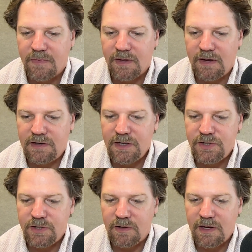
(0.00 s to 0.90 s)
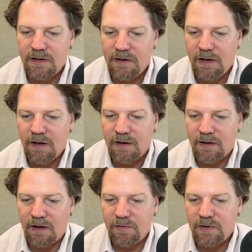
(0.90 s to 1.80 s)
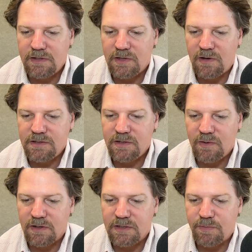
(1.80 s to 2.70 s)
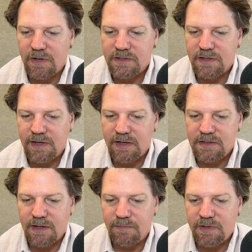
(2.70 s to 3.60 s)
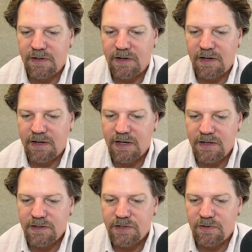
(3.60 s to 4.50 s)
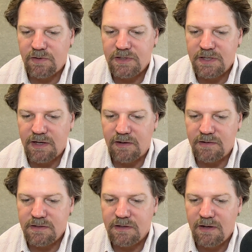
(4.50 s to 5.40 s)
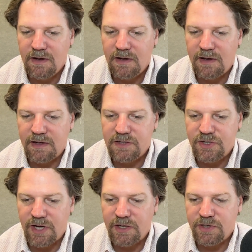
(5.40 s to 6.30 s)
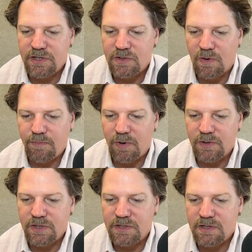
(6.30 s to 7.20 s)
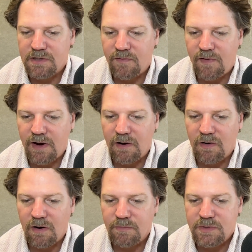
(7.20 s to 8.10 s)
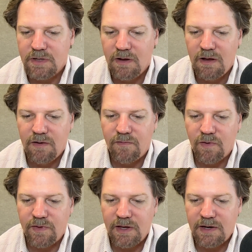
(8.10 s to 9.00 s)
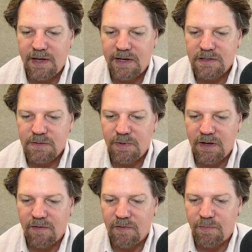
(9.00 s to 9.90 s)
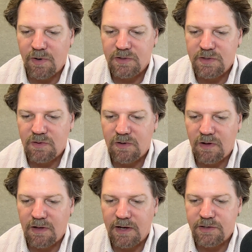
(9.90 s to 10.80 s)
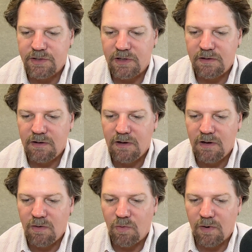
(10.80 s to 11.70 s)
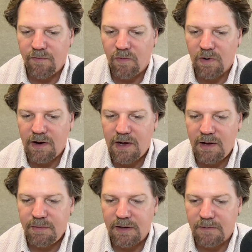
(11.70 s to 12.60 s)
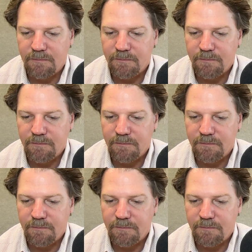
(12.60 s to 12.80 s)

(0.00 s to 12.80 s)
Additionally, Congress also expressly exempted occasional sales, exchanges, or purchases of firearms for the enhancement of a personal collection or for a hobby.